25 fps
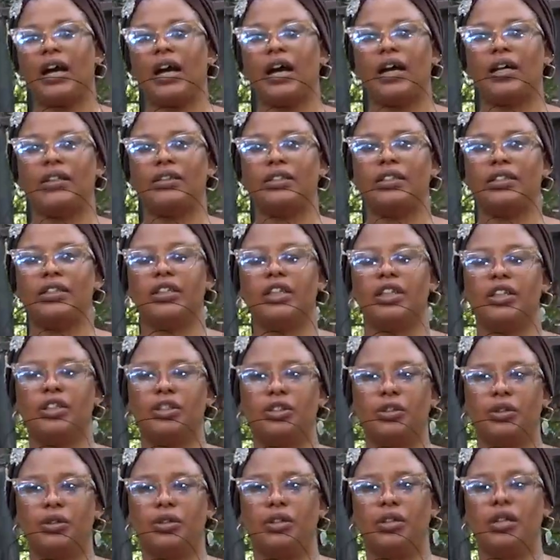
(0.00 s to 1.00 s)
uh, the
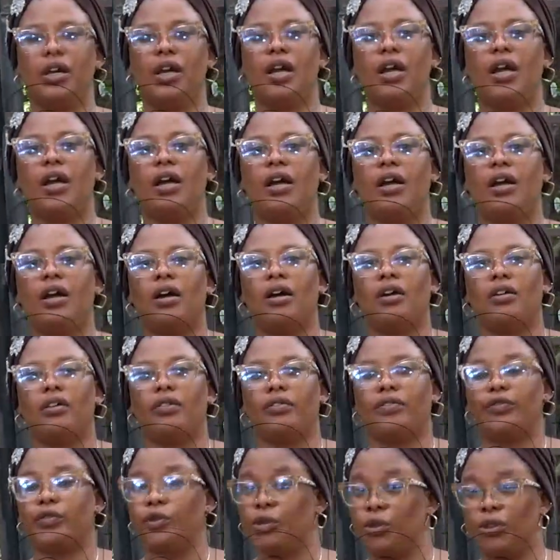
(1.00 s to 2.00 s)
nation.
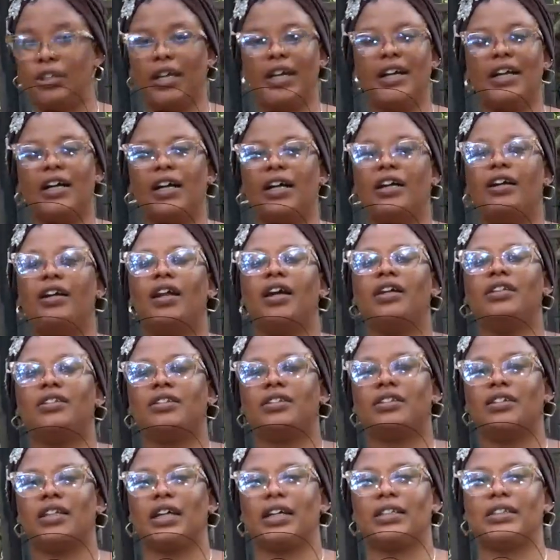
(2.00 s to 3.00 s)
Today I learned
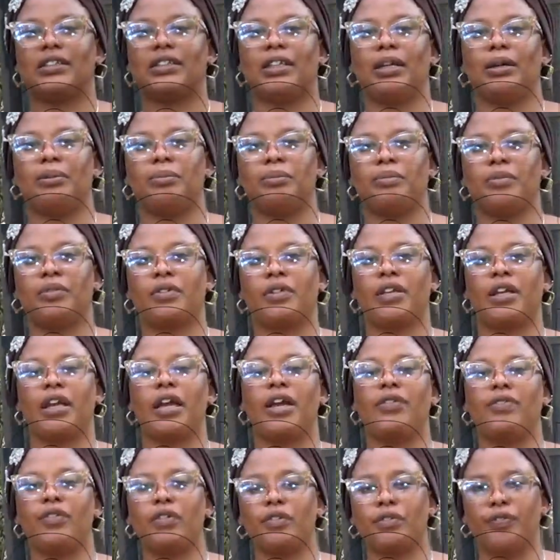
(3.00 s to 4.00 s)
that um,
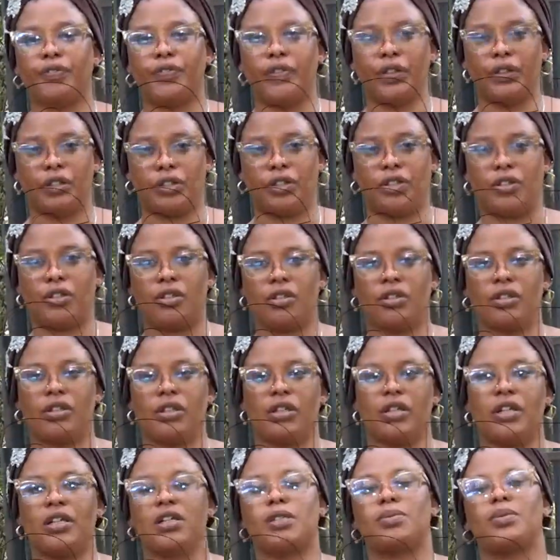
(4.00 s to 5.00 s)
even fish
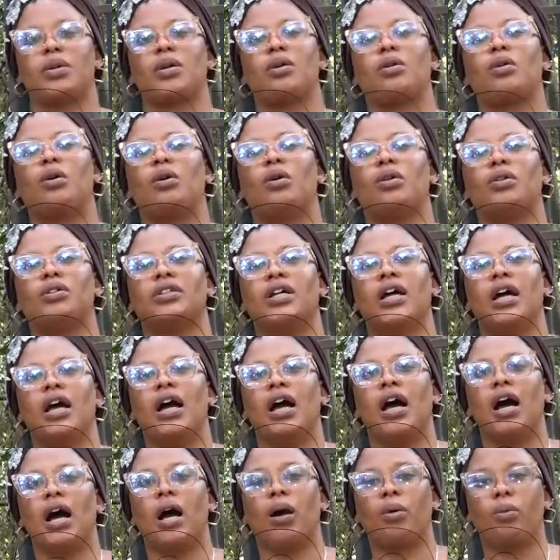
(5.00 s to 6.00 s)
is being called
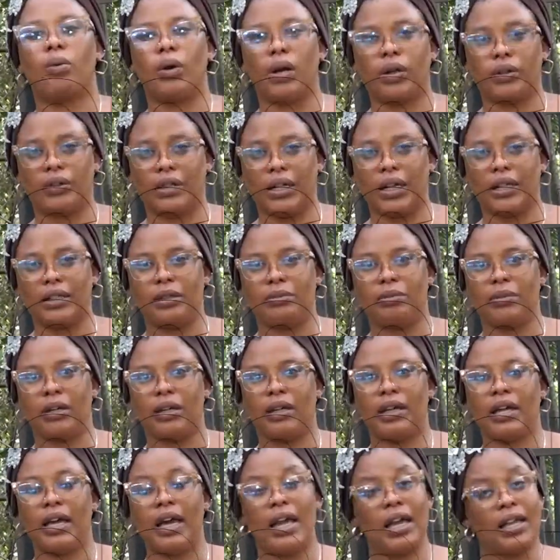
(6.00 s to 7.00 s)
a wild animal.
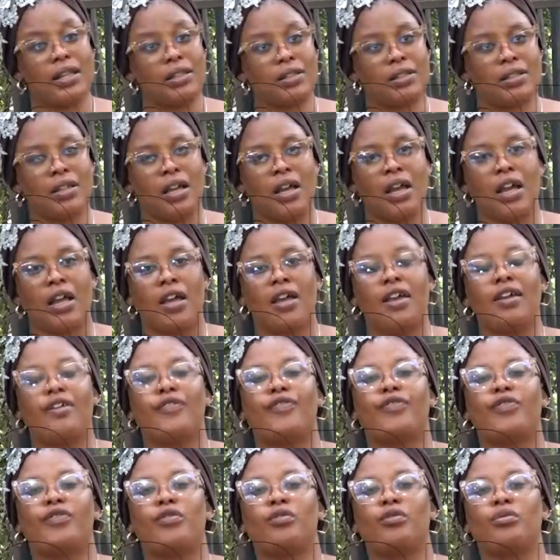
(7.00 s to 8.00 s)
Hence,
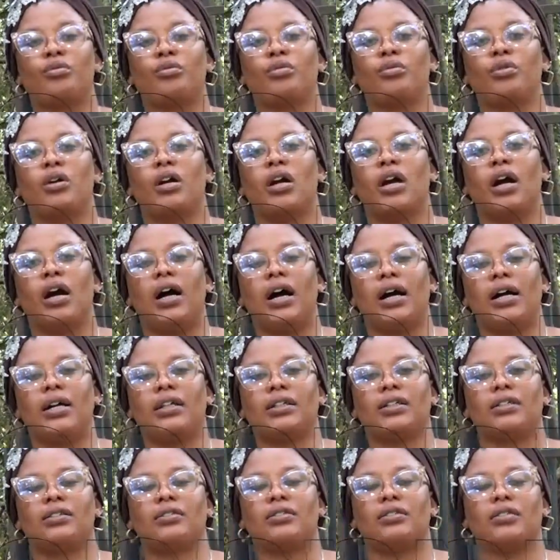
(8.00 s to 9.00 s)
if you
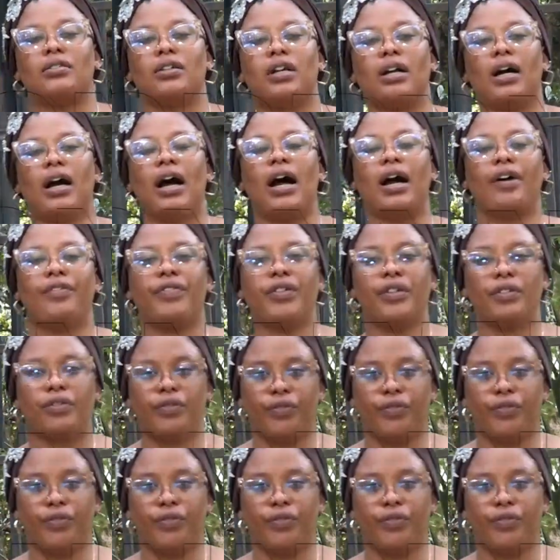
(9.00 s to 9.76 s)
are having